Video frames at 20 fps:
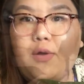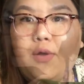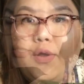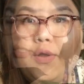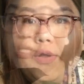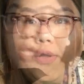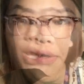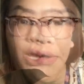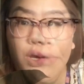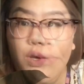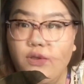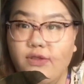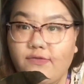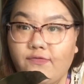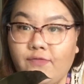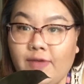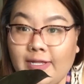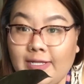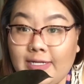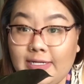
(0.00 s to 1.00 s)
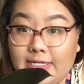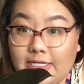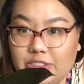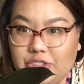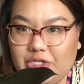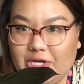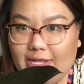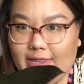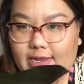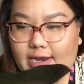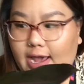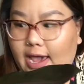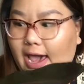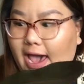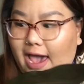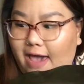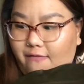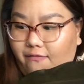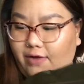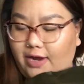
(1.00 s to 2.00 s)
So the philodendron that
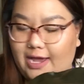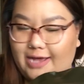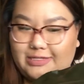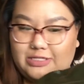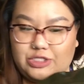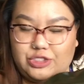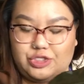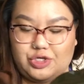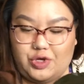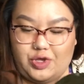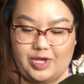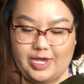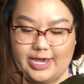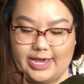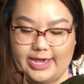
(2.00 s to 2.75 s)
I forgot to show you